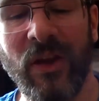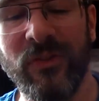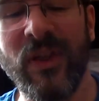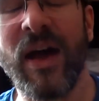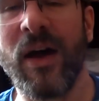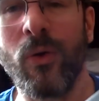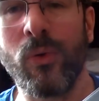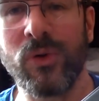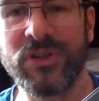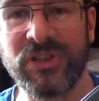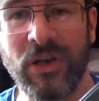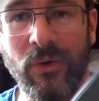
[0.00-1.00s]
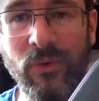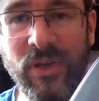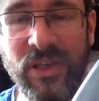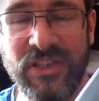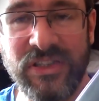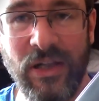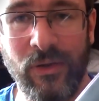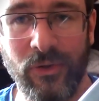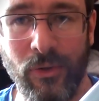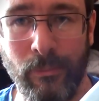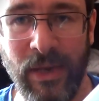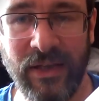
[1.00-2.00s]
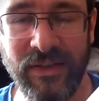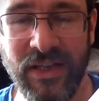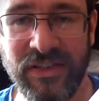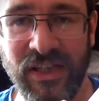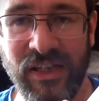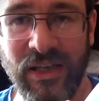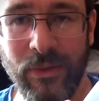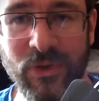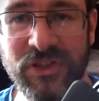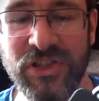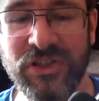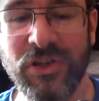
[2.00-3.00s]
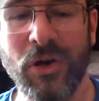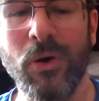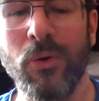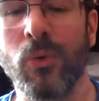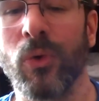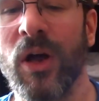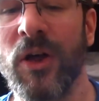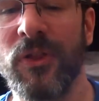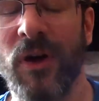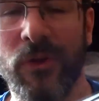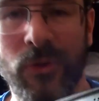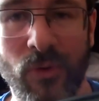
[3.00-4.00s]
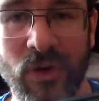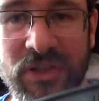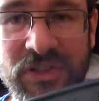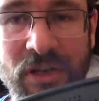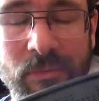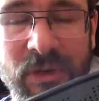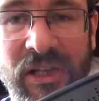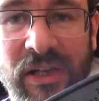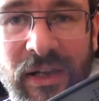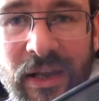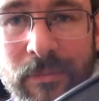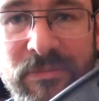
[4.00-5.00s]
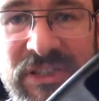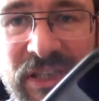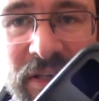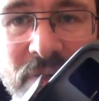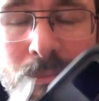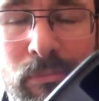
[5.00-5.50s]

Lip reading: that also is held on magnetically, which is cool. I thought it's going to be clips, they're going to